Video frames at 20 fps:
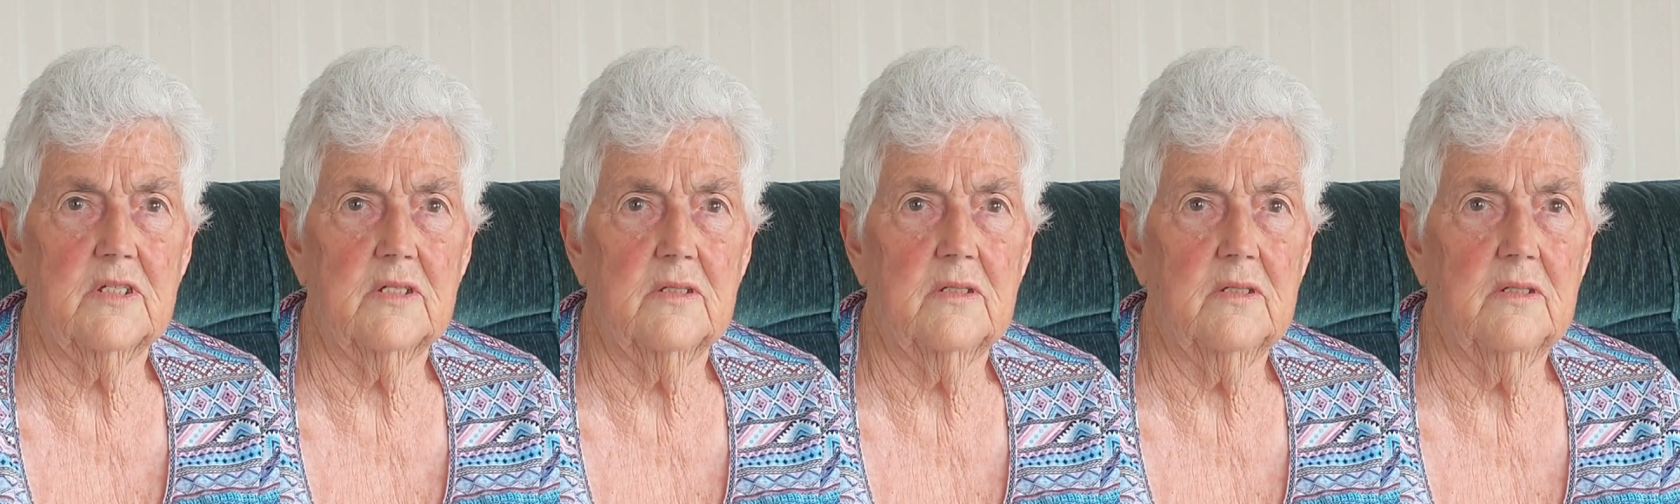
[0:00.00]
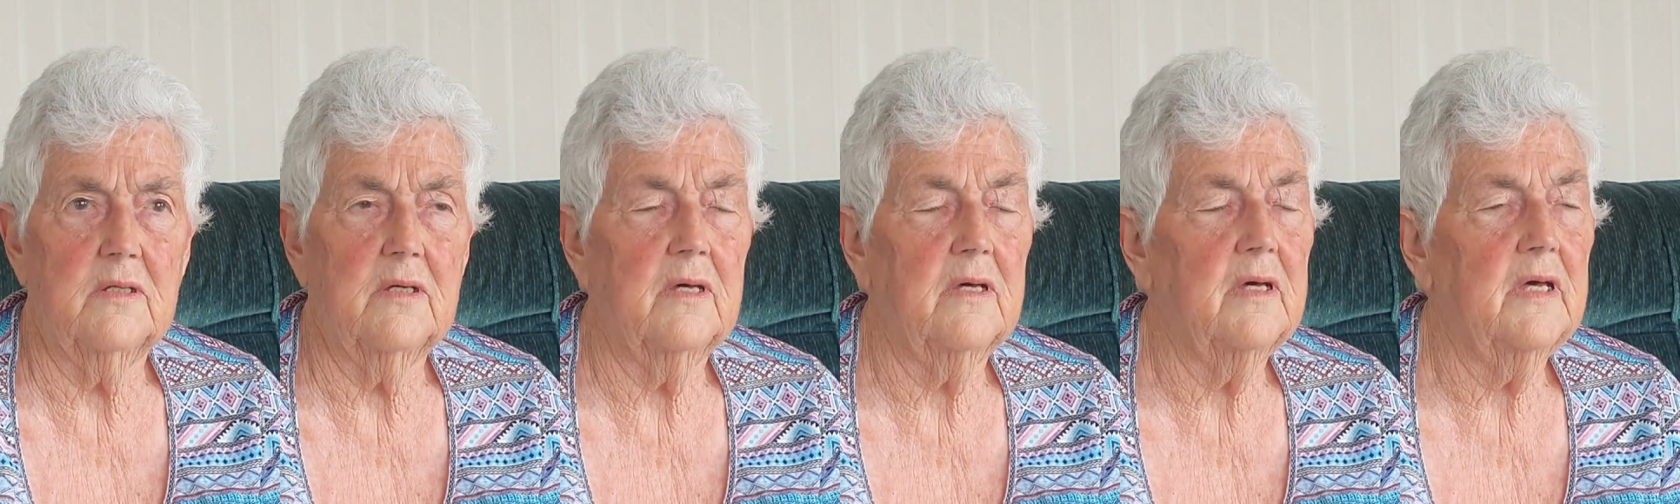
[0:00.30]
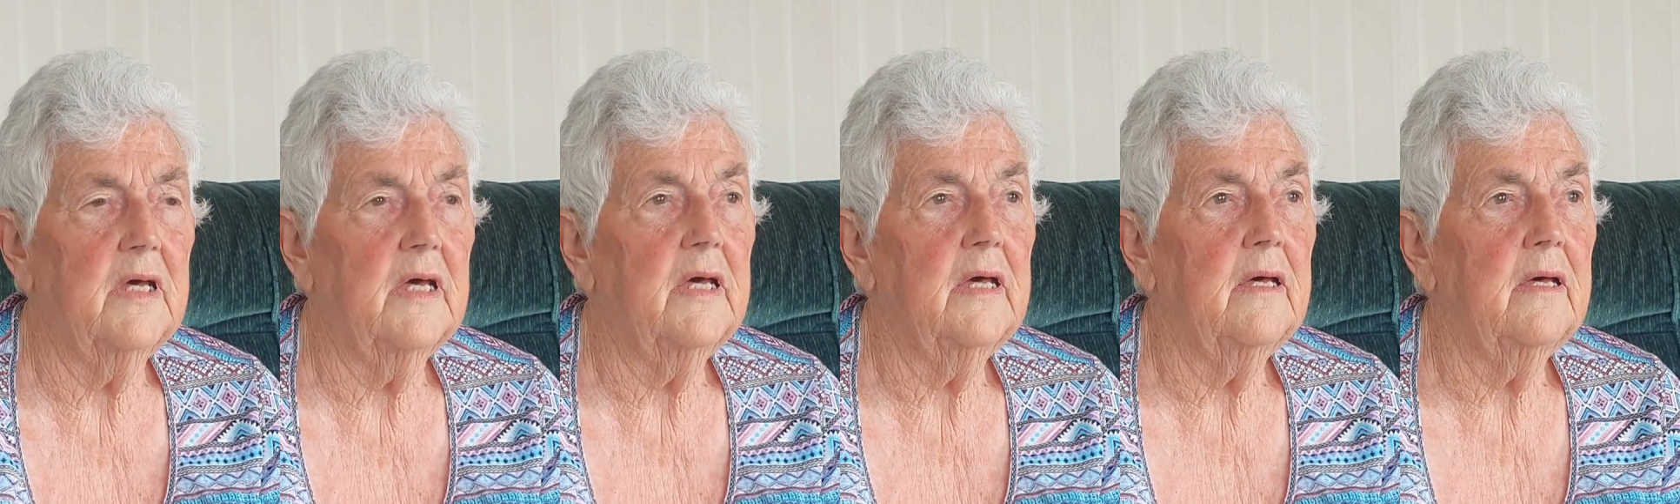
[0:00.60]
Yeah.
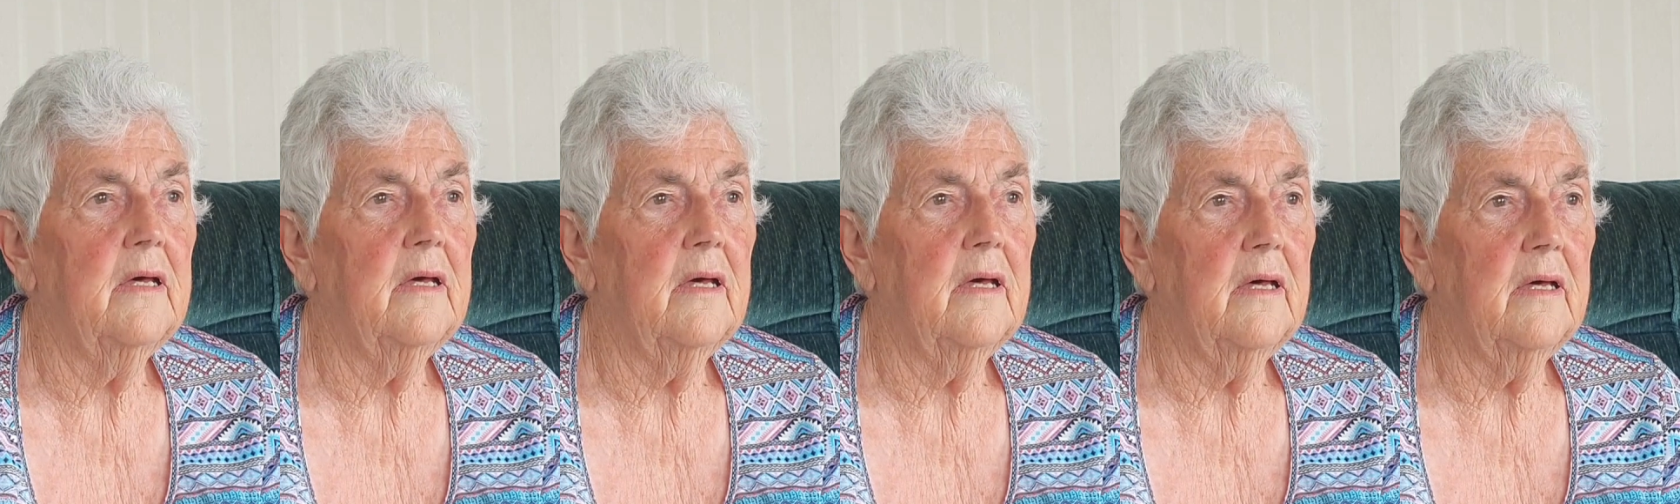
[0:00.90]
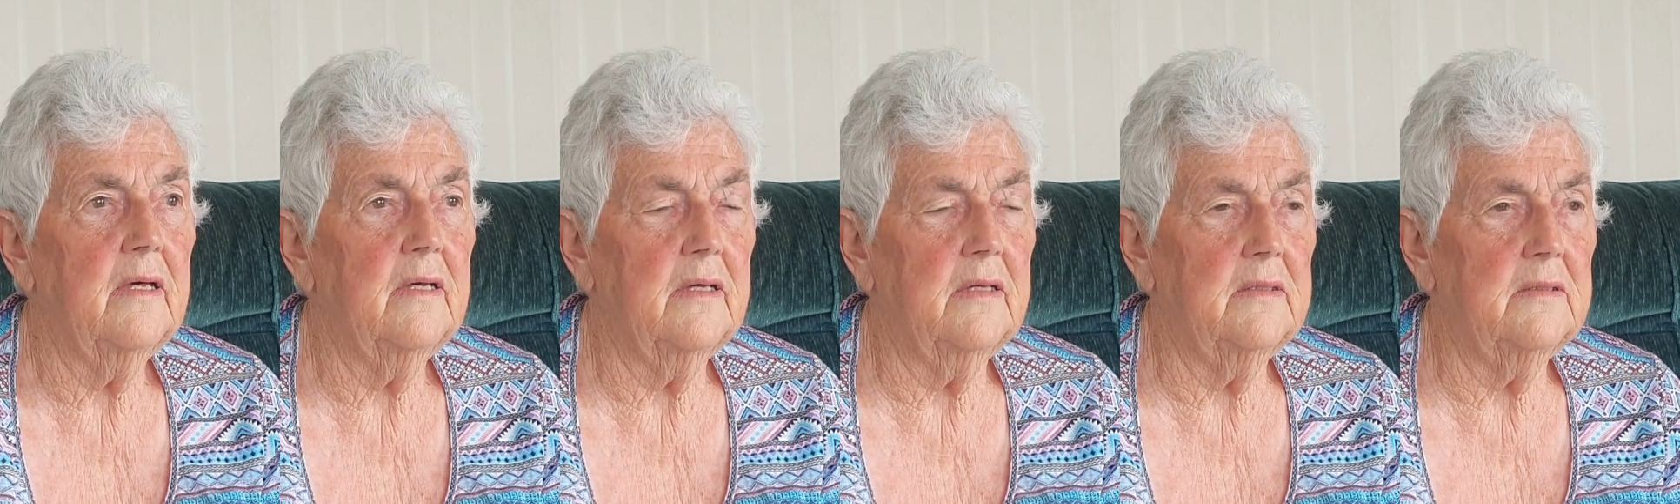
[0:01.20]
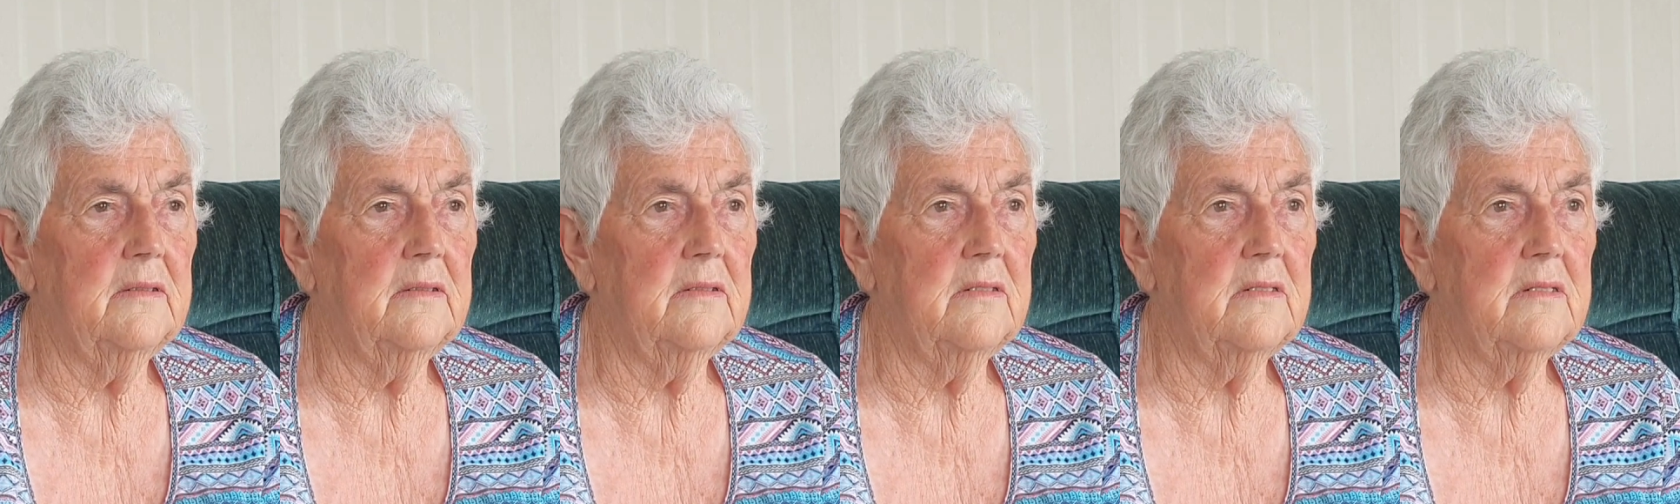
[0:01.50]

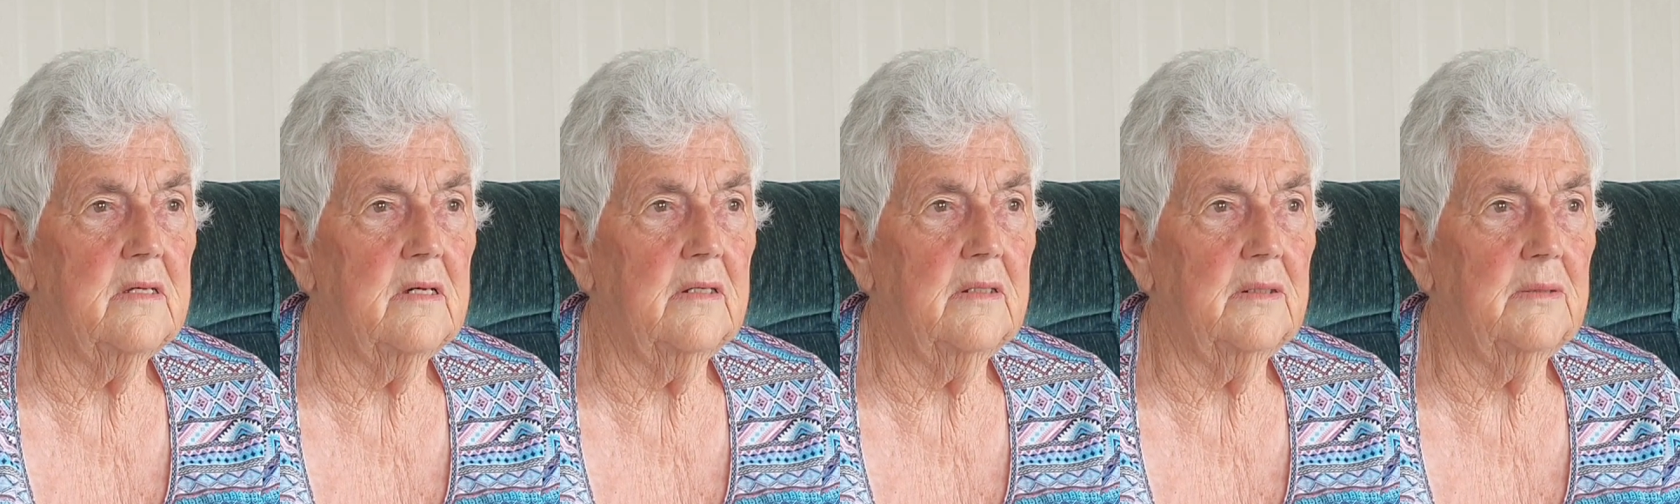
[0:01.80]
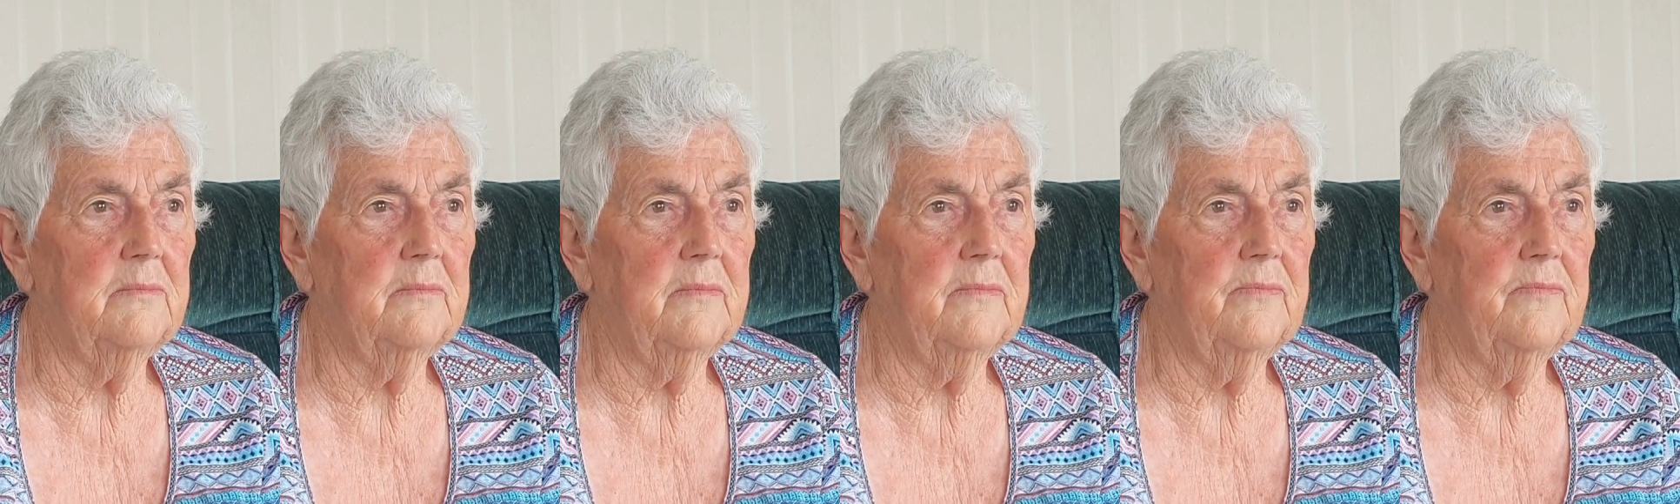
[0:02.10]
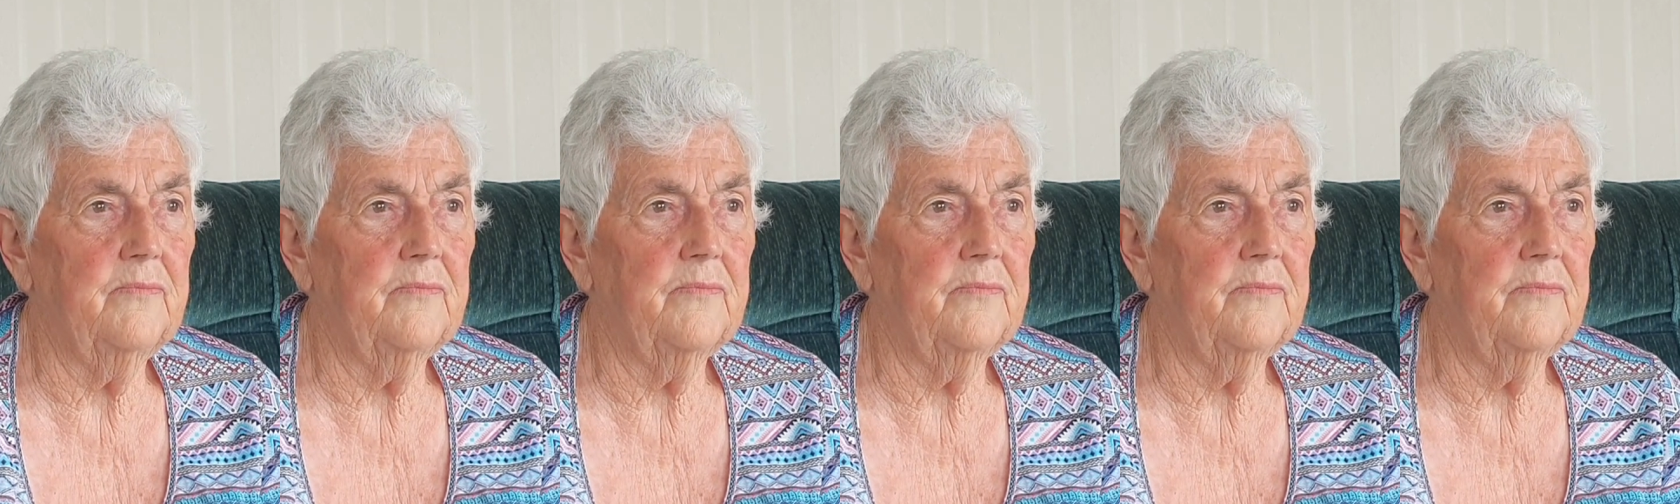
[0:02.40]
And um,